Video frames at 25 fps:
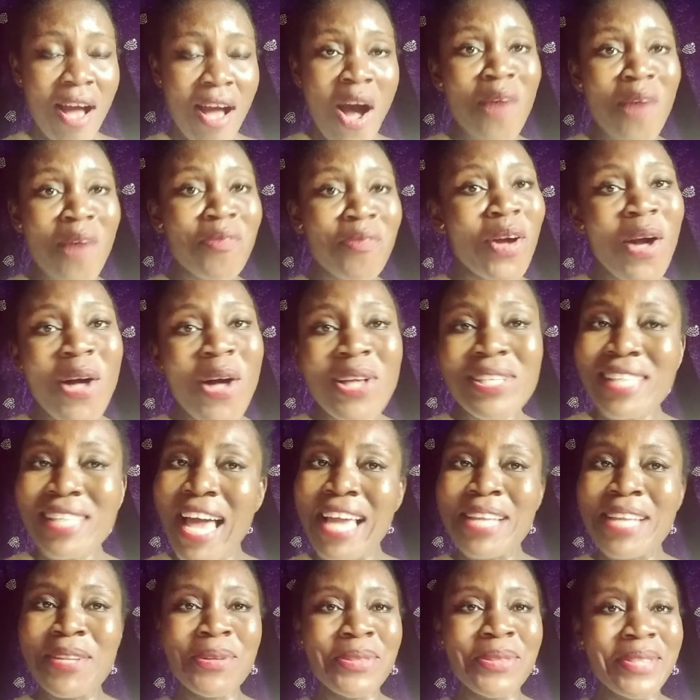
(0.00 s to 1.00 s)
of course,
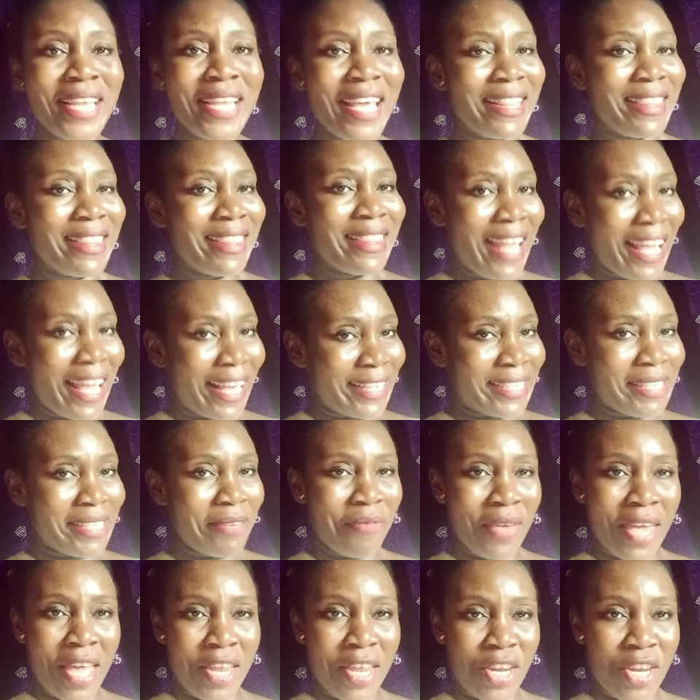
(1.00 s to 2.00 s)
I don't need
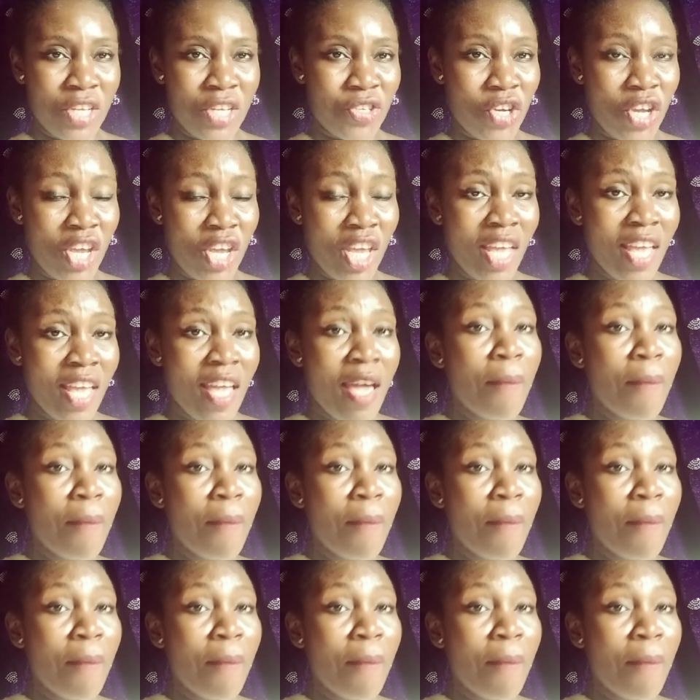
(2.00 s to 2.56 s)
negative energy.